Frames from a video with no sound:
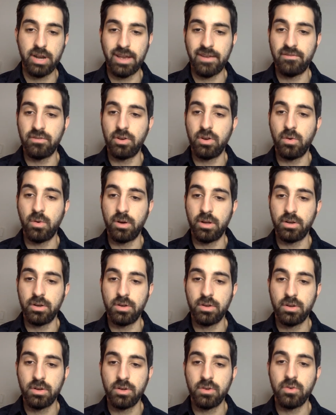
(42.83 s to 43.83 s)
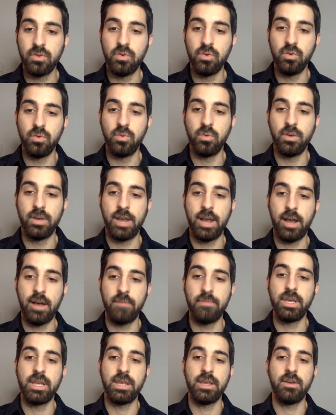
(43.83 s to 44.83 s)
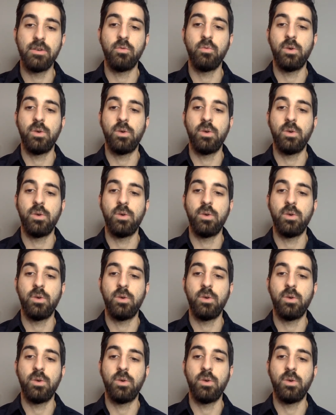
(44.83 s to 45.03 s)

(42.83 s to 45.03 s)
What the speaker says: I have no one who would help me